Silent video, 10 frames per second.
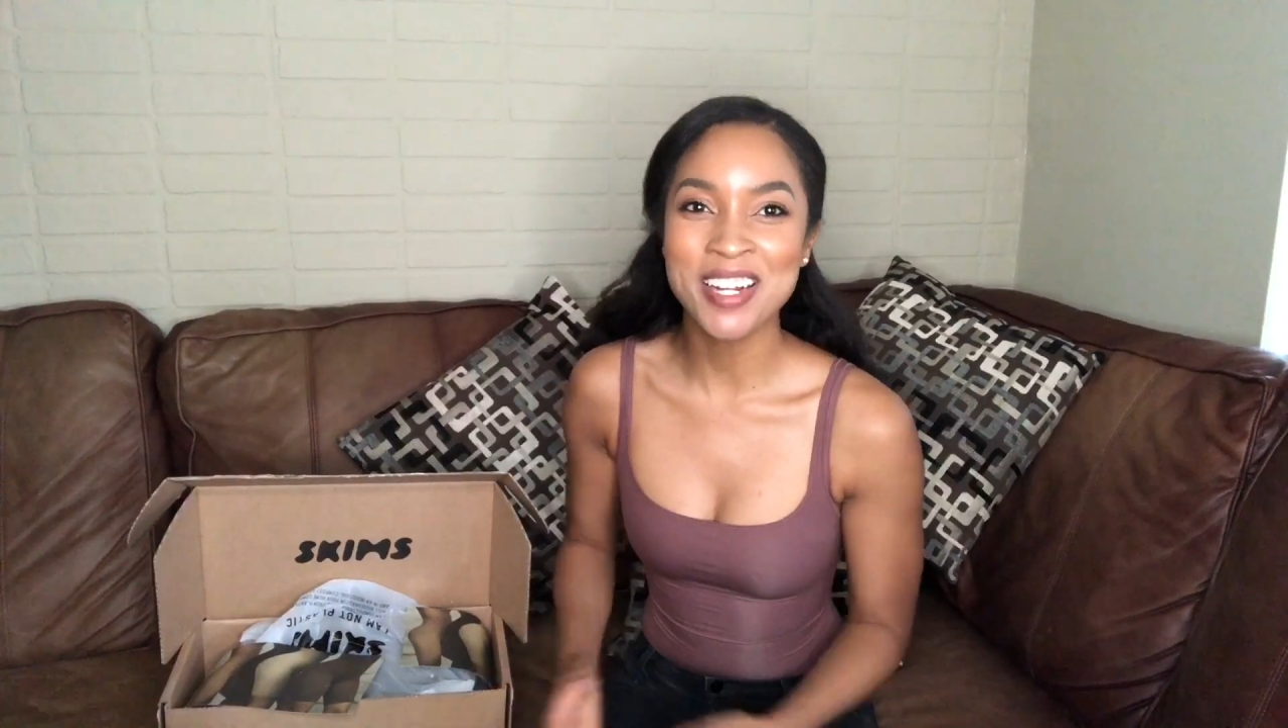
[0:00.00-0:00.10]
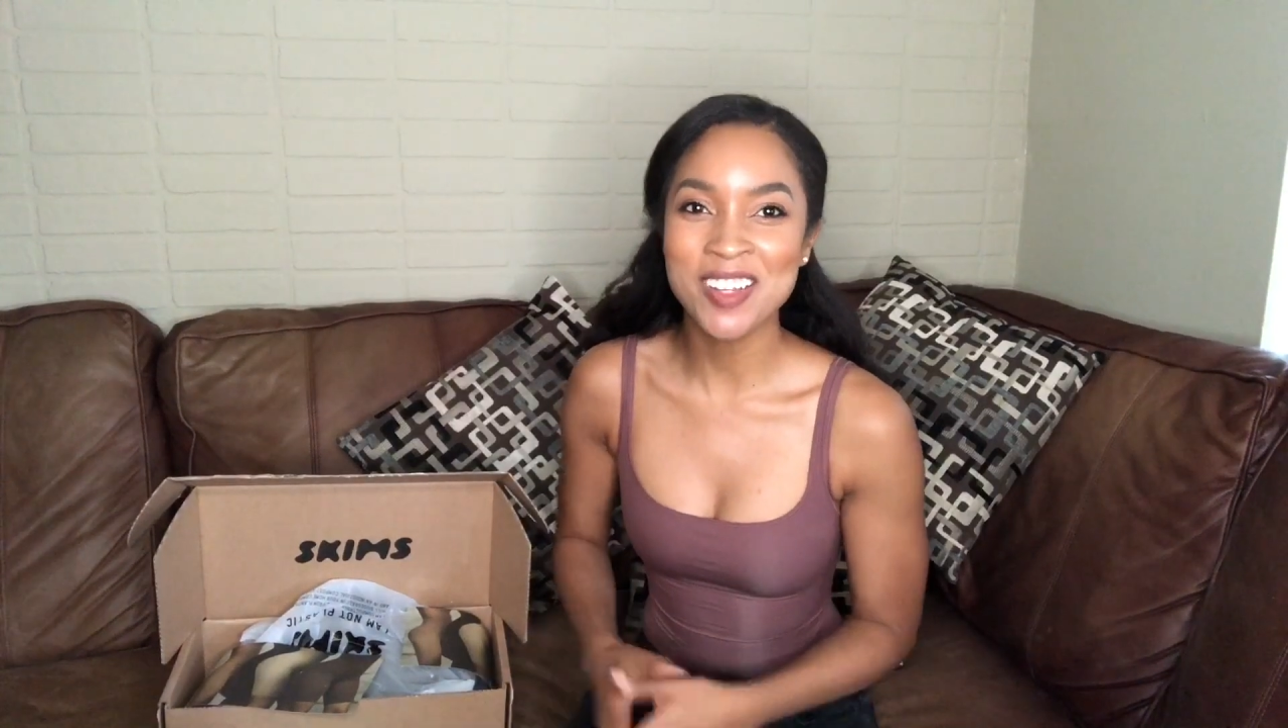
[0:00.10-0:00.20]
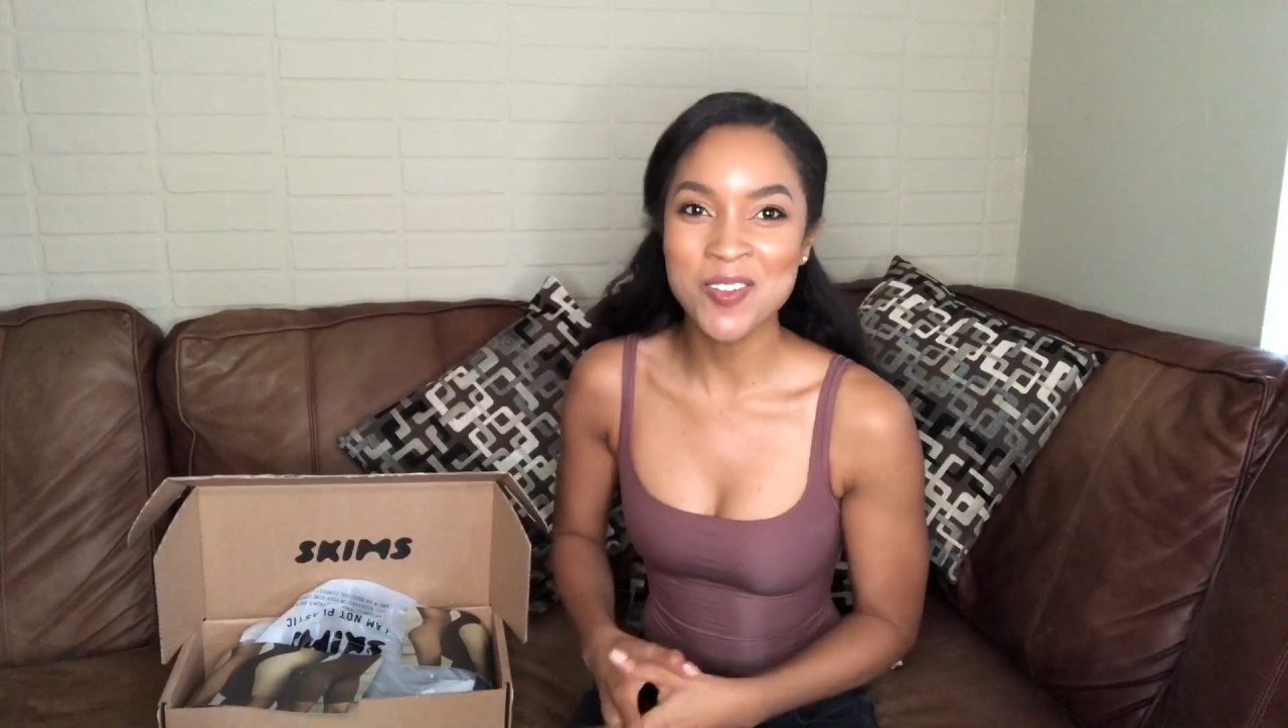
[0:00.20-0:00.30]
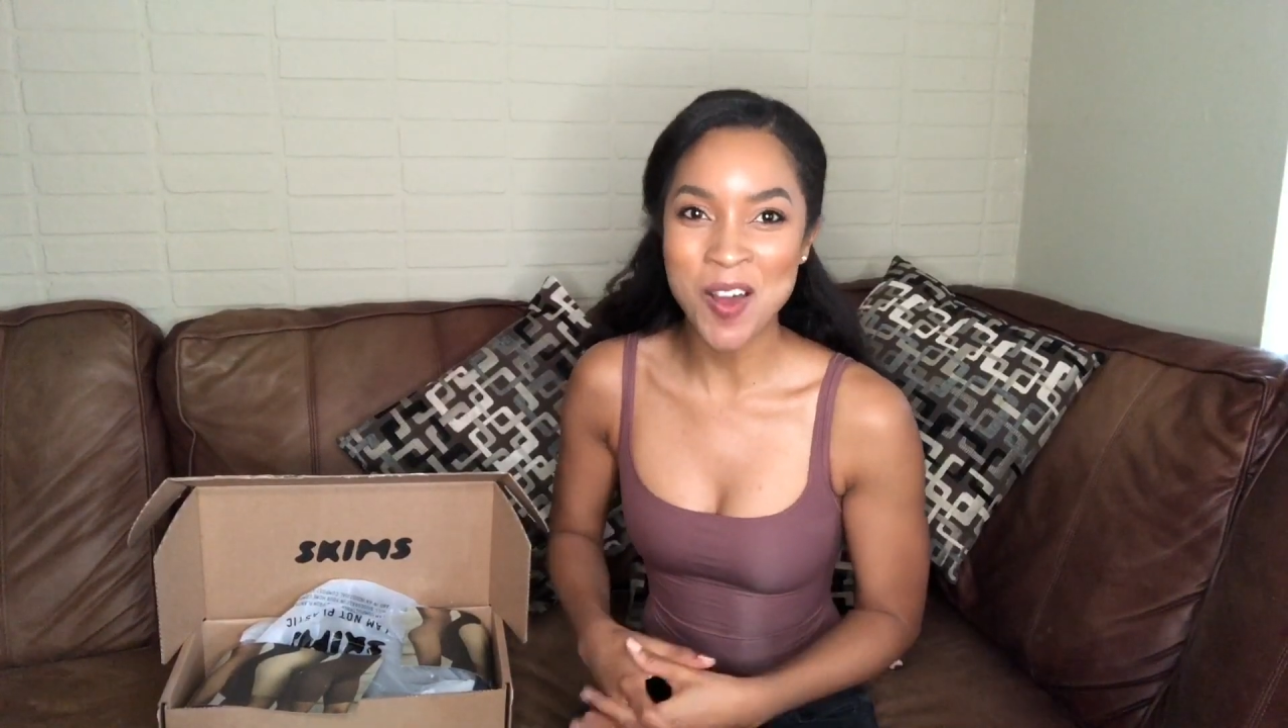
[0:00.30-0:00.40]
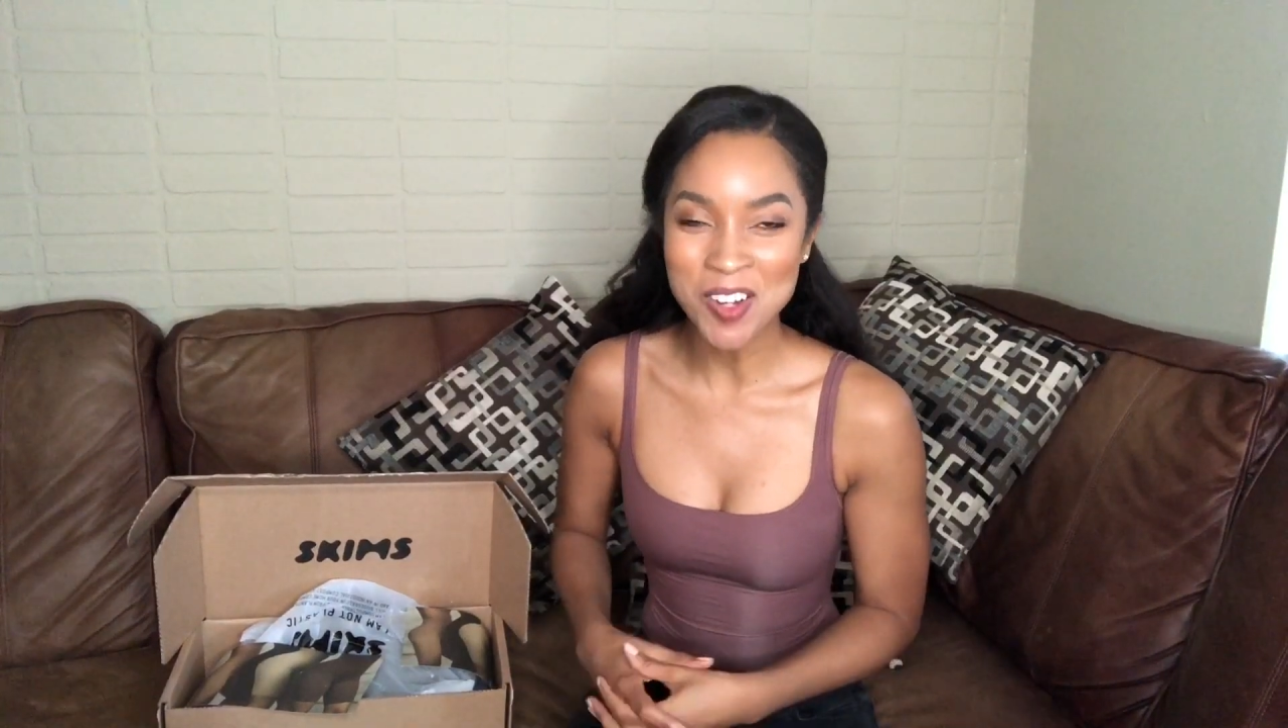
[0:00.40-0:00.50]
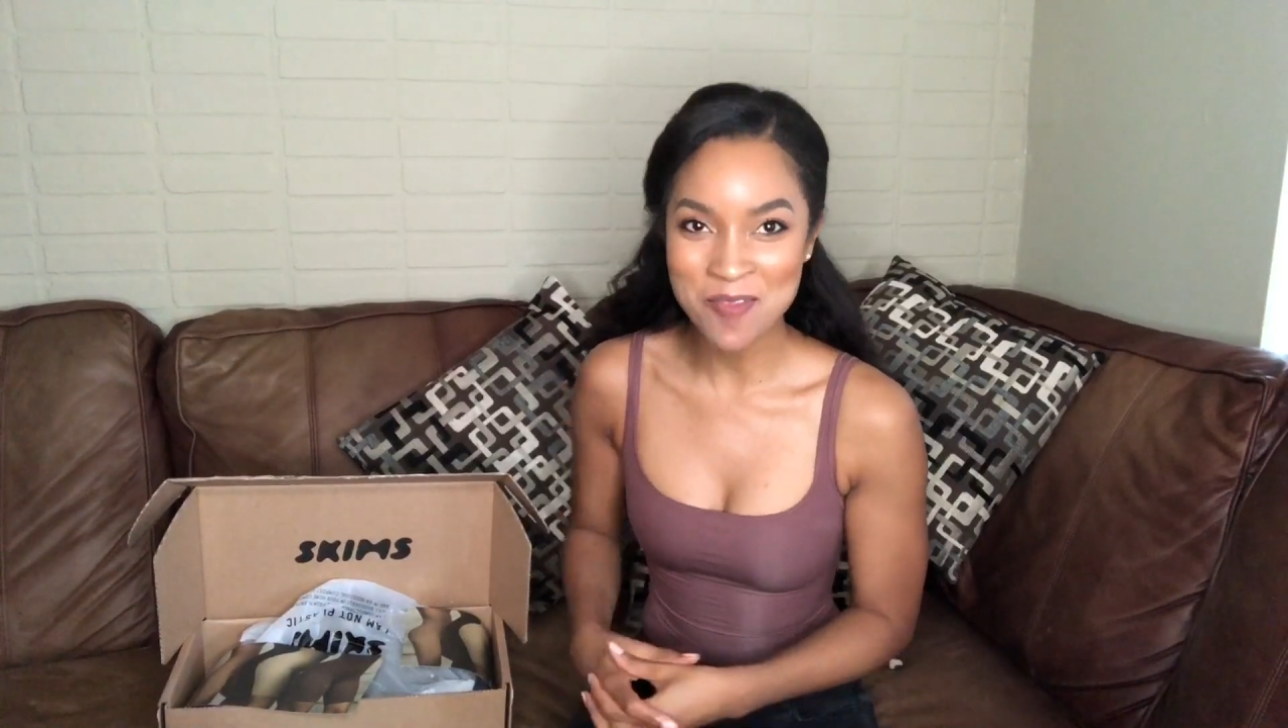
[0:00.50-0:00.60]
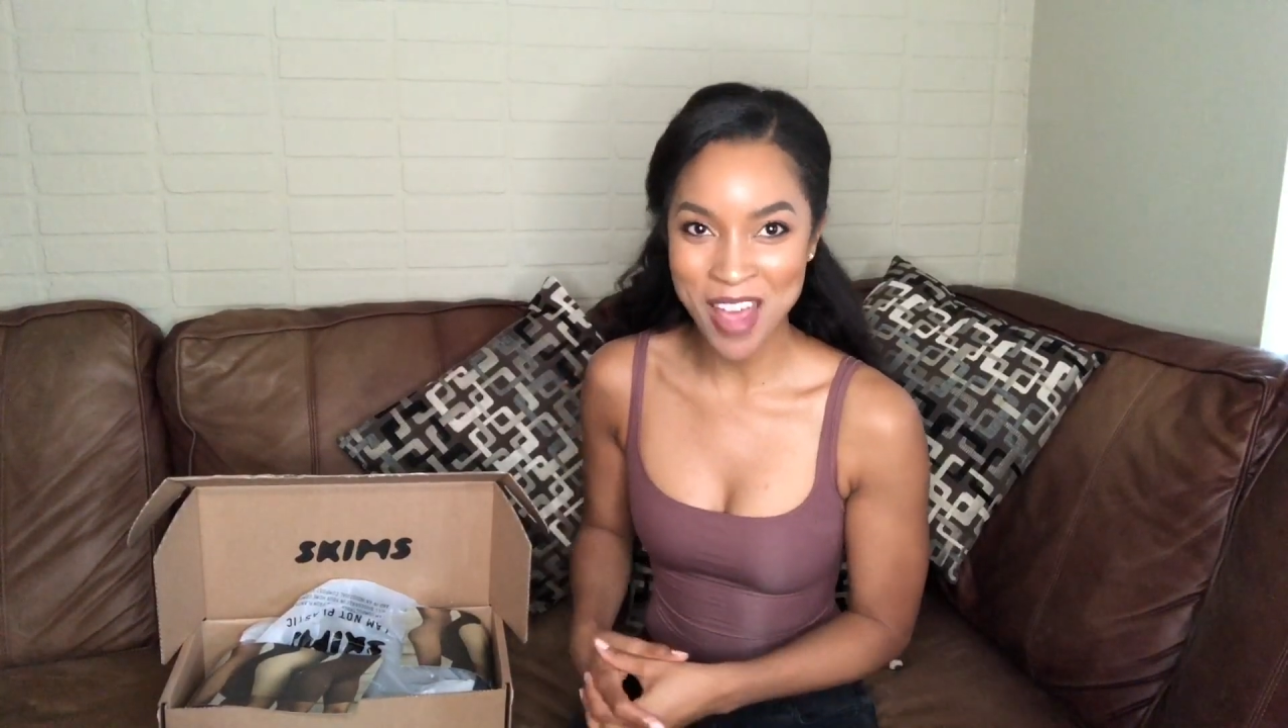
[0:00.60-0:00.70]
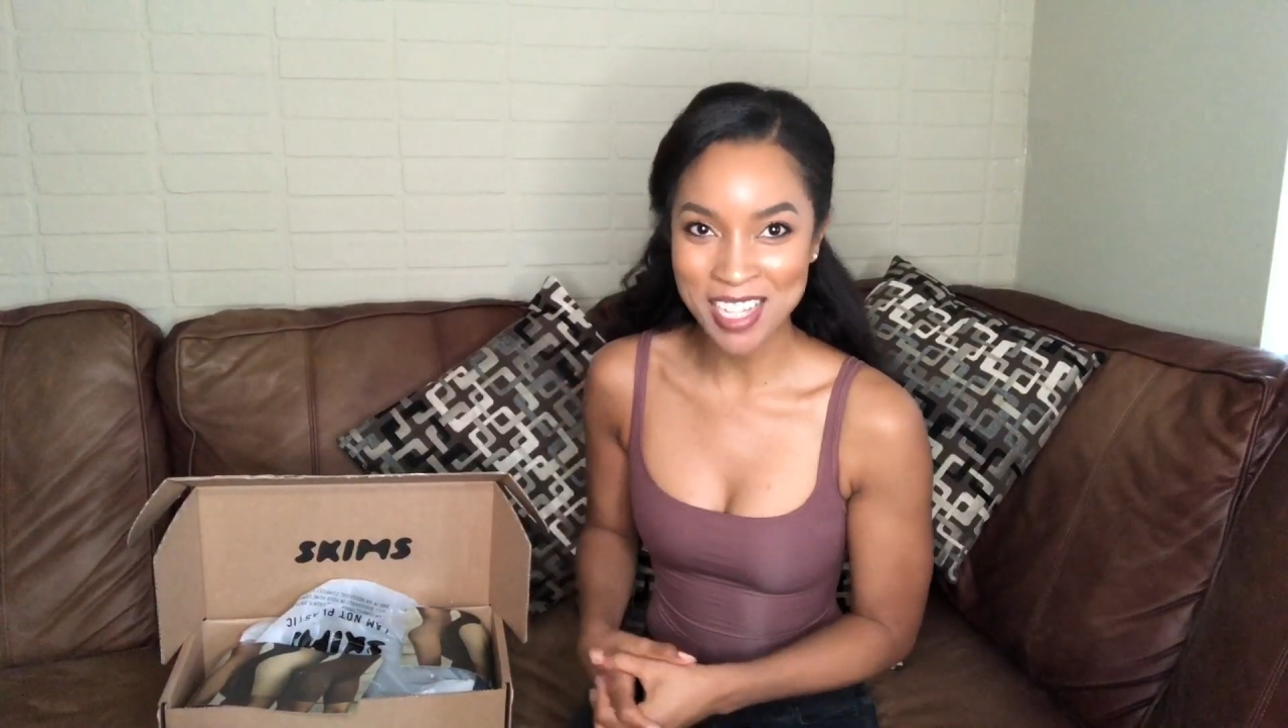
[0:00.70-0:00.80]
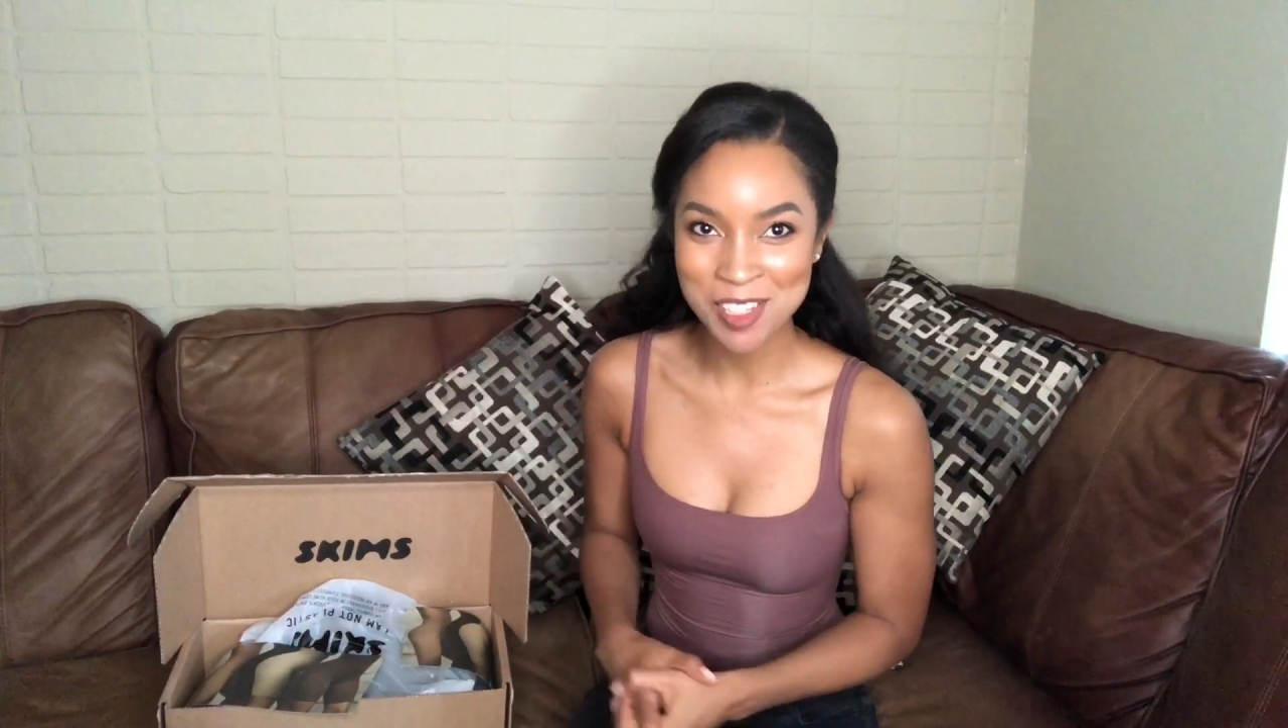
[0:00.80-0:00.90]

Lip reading: and welcome back